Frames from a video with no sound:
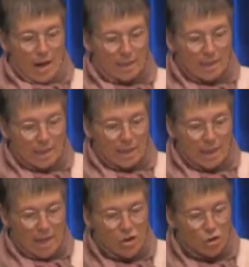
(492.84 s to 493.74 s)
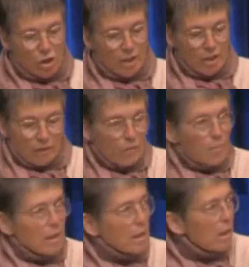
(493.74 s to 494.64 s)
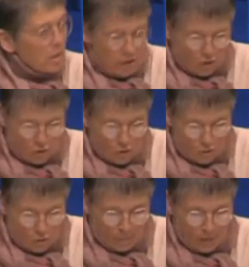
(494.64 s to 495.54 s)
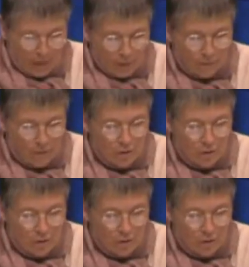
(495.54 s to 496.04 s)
And it is in the interests of the medical industrial complex for